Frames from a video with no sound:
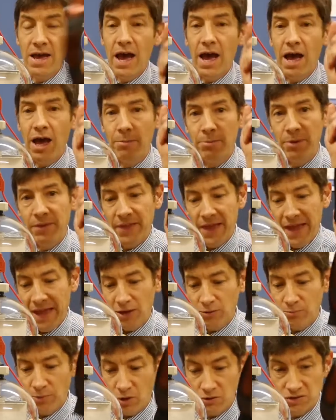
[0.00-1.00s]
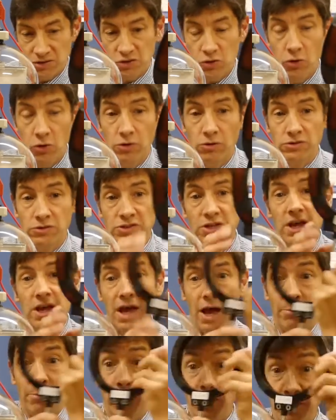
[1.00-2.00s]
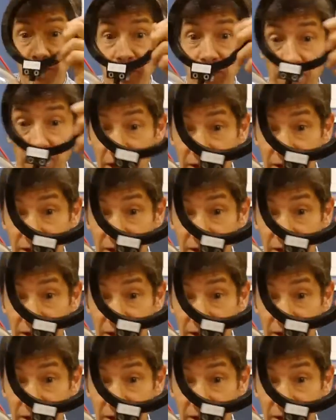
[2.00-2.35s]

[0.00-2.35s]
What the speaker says: but the Helmholtz coils are both